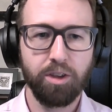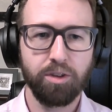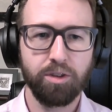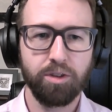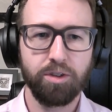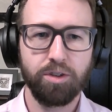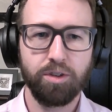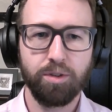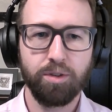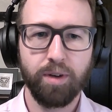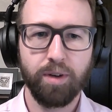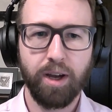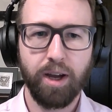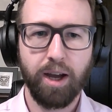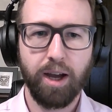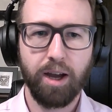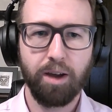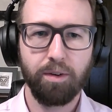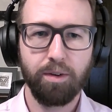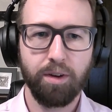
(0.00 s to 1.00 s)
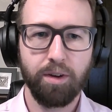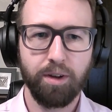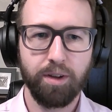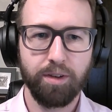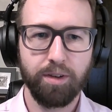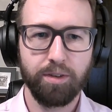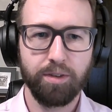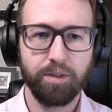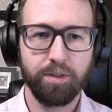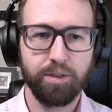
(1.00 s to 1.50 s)
Could you
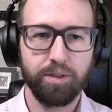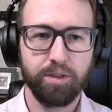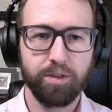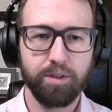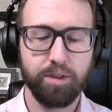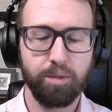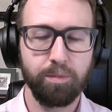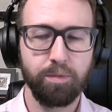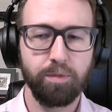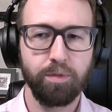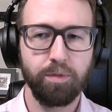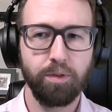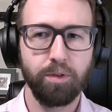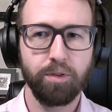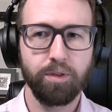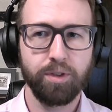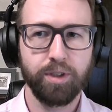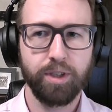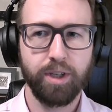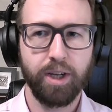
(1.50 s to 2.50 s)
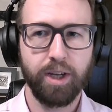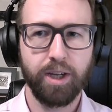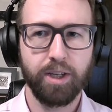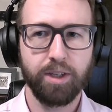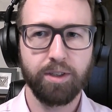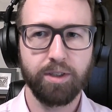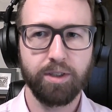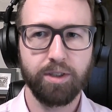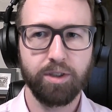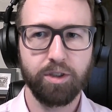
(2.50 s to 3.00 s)
outline some thoughts
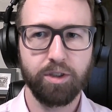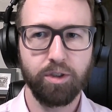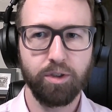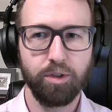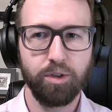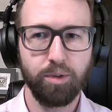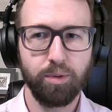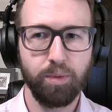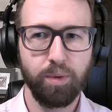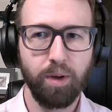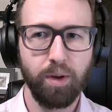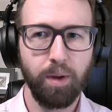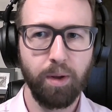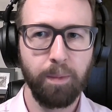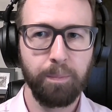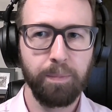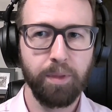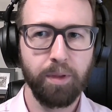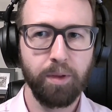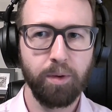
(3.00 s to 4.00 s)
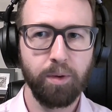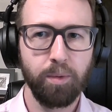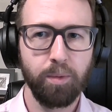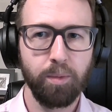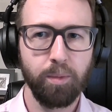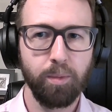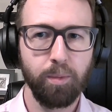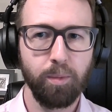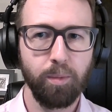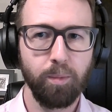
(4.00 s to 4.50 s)
as to
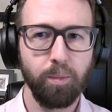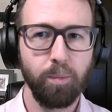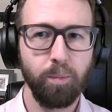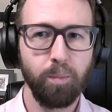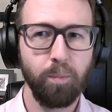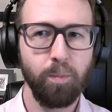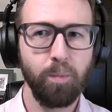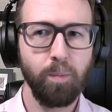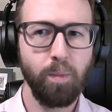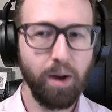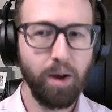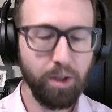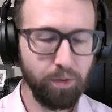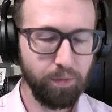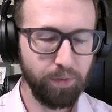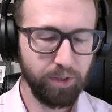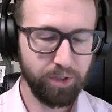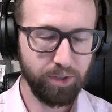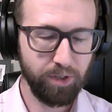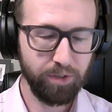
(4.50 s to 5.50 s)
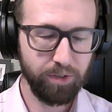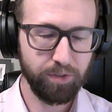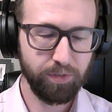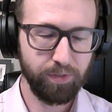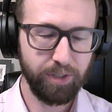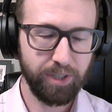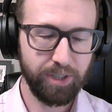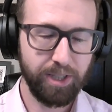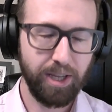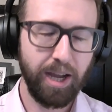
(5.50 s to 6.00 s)
why you think donors
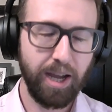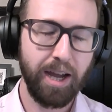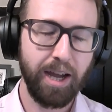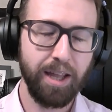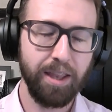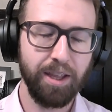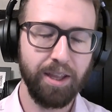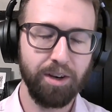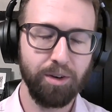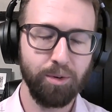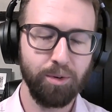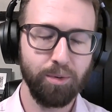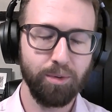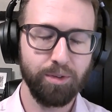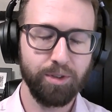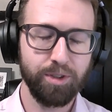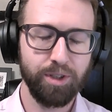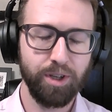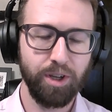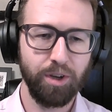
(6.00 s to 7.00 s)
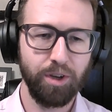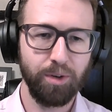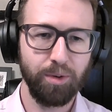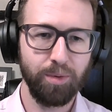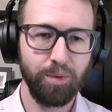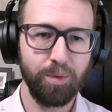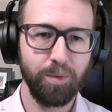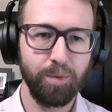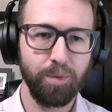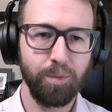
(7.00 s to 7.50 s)
think that, and then
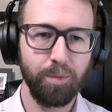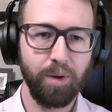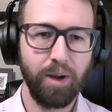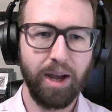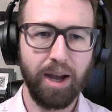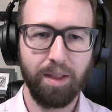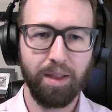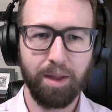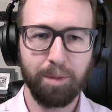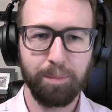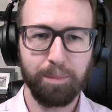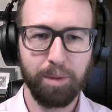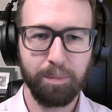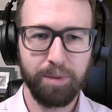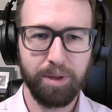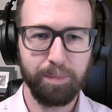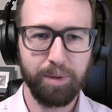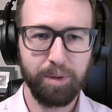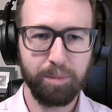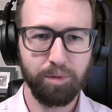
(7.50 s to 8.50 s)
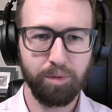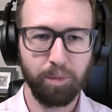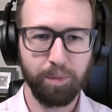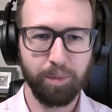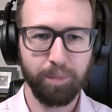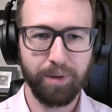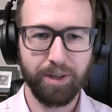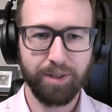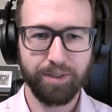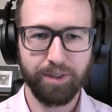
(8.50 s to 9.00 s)
also how that might be a bit
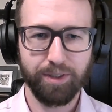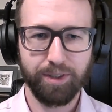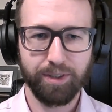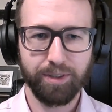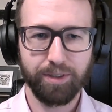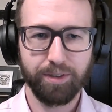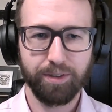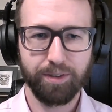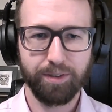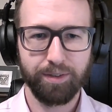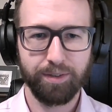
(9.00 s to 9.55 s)
problematic?